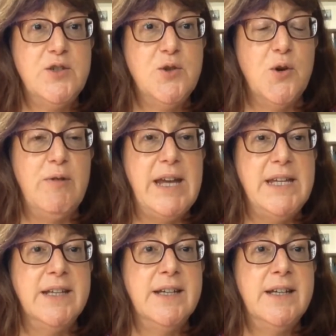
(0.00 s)
story,
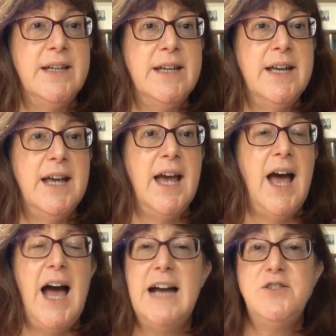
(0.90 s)

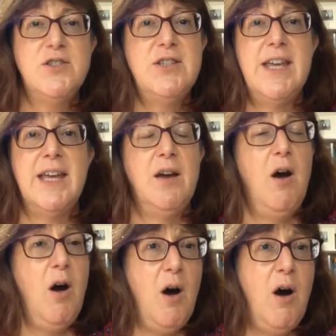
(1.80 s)
I just think,
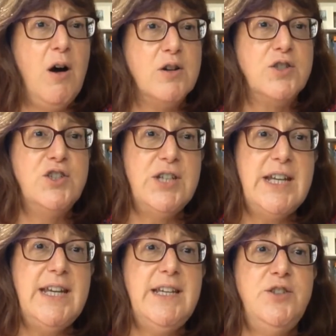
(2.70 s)
oh,
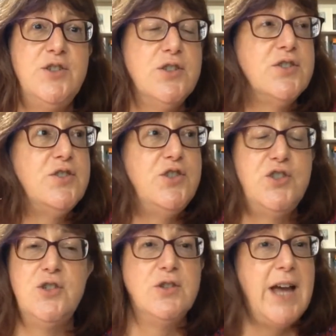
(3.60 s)
she just
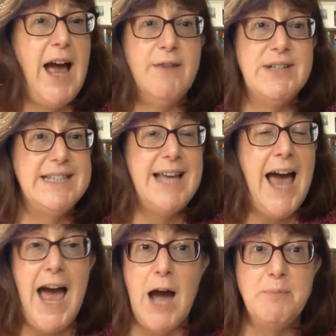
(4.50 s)
should have a
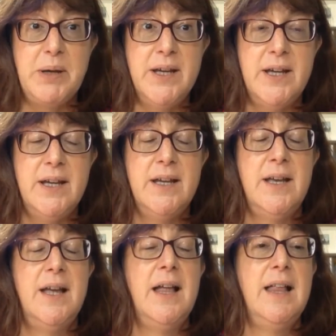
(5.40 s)
tap
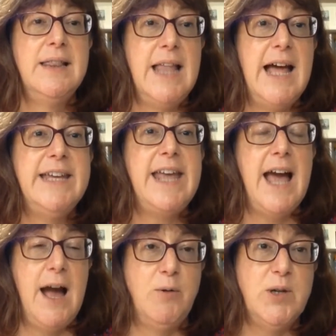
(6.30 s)
like
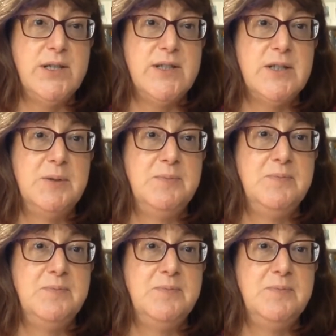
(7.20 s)
ours.